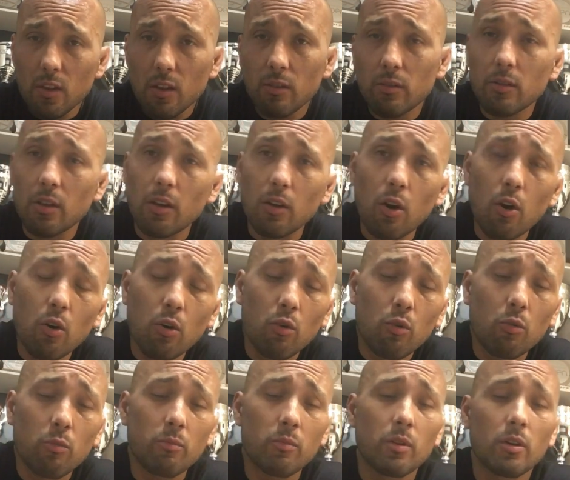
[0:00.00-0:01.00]
stay
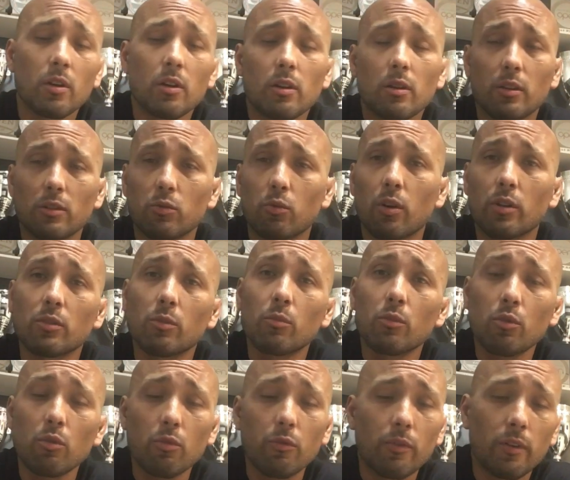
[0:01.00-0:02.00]
home? Let's watch a
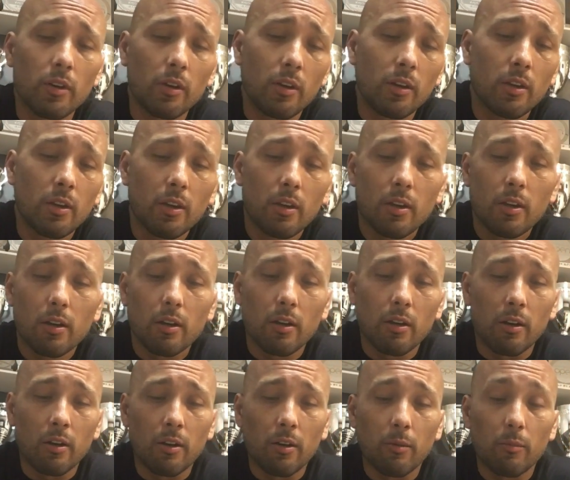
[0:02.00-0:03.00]
movie.
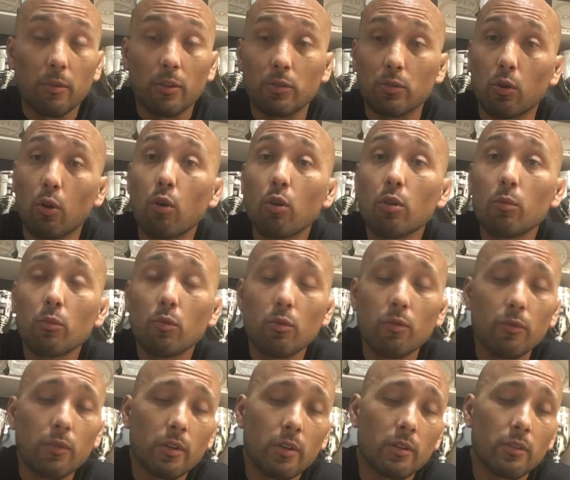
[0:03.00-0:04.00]
Let's go to the
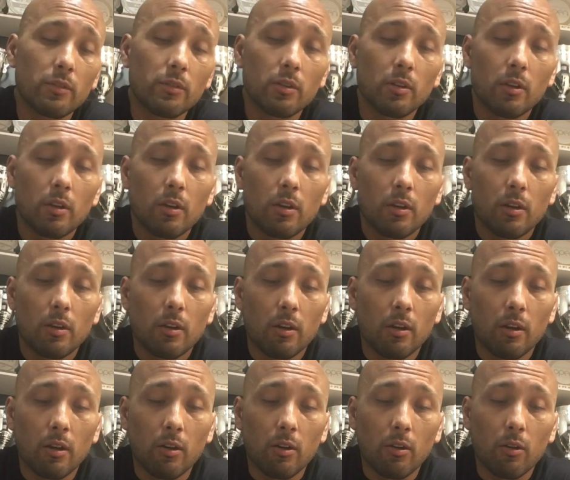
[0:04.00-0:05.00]
movies.
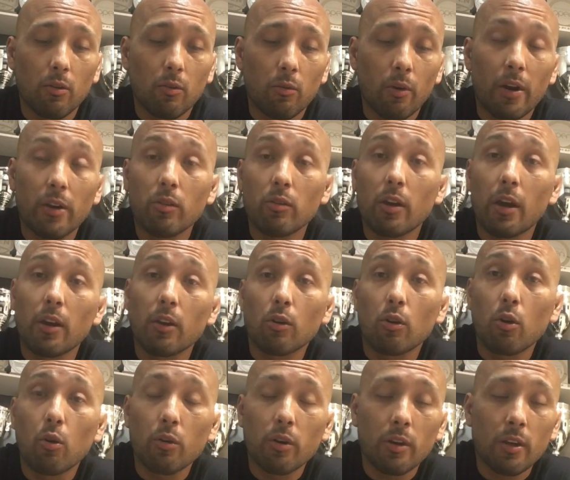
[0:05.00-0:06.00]
Why do you gotta
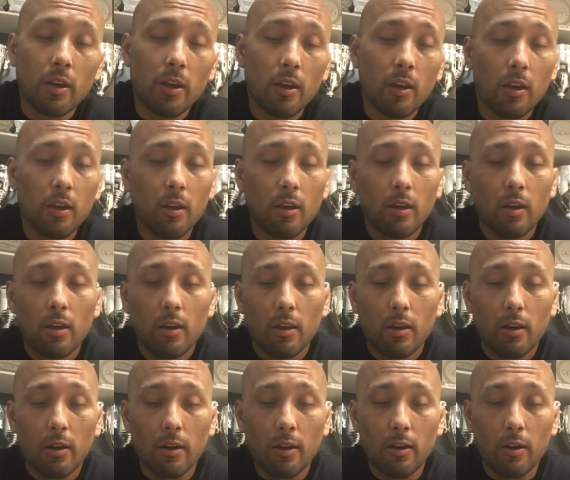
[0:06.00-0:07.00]
go today?
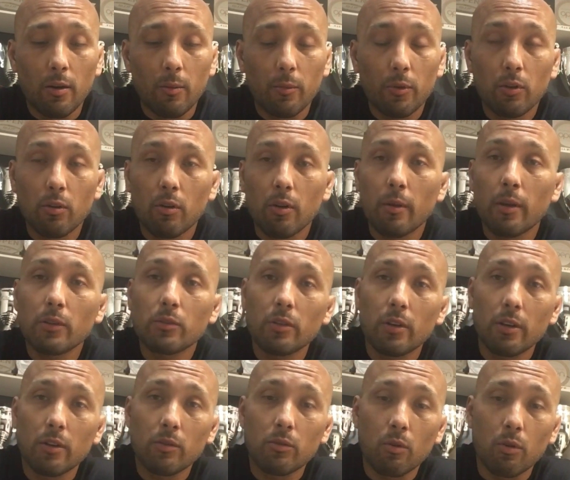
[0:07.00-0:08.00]
You know, I'm not
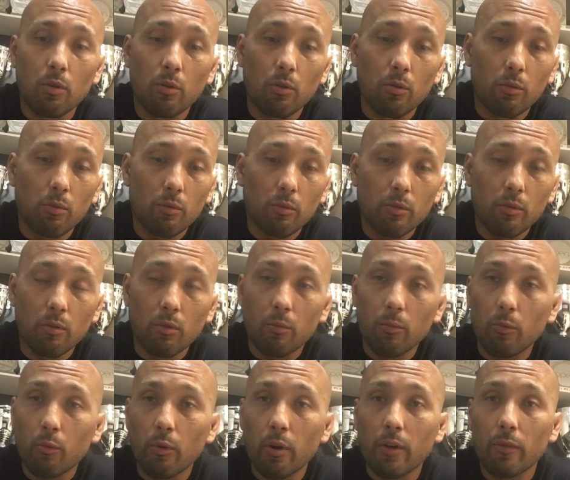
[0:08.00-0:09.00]
trying to throw, you know,
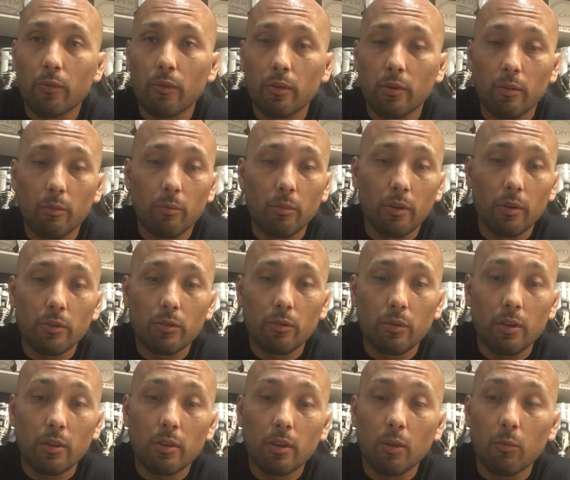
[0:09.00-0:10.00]
my wife under the bus or
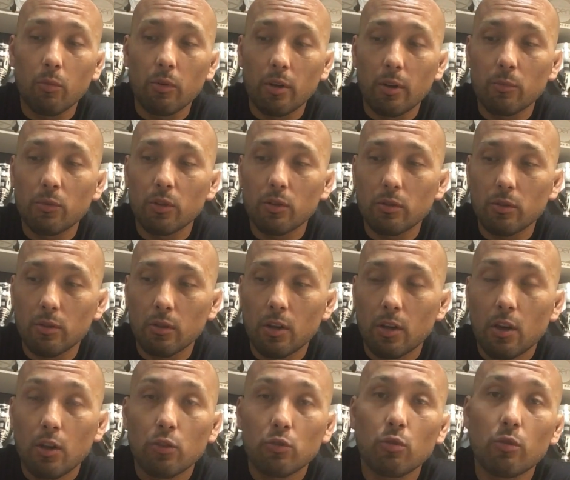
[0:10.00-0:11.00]
anything, but I'm just,
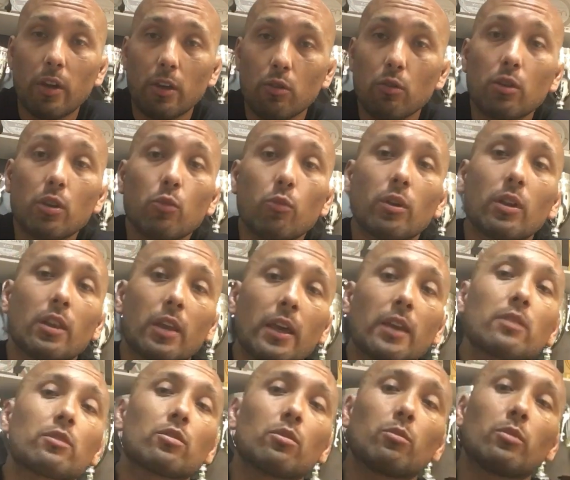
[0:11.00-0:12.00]
so that you can
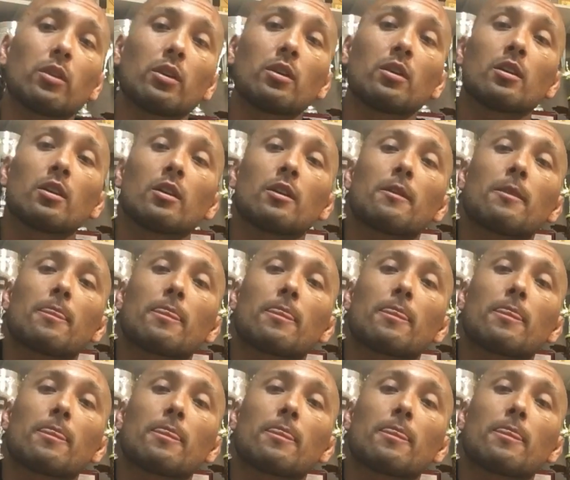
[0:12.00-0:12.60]
relate to me